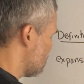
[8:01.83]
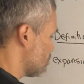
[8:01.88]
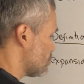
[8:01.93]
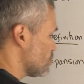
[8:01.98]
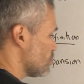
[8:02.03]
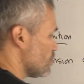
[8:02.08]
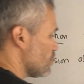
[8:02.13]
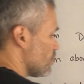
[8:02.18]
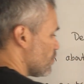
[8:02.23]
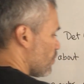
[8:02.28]

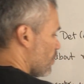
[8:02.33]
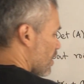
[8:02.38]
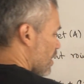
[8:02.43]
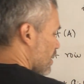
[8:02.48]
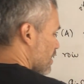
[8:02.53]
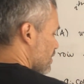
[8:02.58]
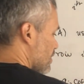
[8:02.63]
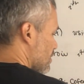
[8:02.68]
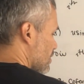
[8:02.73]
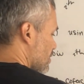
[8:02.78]
2,
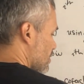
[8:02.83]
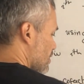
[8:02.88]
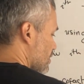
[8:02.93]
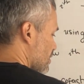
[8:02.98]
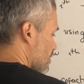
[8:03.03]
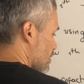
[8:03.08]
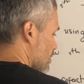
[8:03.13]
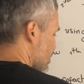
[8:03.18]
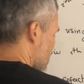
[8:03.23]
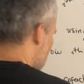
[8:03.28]
1,
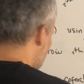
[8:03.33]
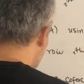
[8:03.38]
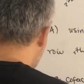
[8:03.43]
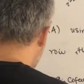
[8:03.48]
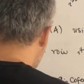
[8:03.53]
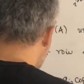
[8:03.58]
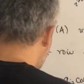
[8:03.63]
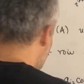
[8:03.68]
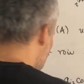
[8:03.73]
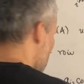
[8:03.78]

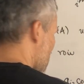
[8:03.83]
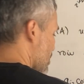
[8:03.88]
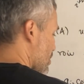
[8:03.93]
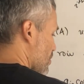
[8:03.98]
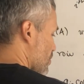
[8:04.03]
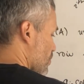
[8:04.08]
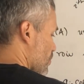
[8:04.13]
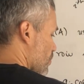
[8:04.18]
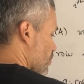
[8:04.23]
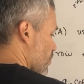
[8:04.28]

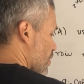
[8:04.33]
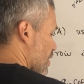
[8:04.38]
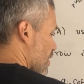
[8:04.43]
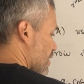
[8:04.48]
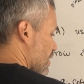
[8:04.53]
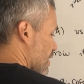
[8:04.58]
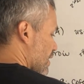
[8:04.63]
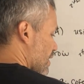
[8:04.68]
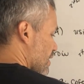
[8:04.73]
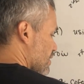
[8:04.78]

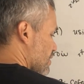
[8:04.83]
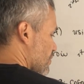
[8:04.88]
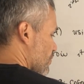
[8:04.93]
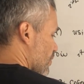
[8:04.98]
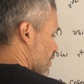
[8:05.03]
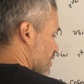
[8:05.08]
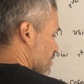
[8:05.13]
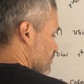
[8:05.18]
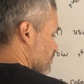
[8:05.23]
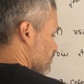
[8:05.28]
1,
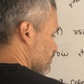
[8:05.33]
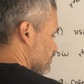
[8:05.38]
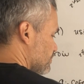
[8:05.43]
-1.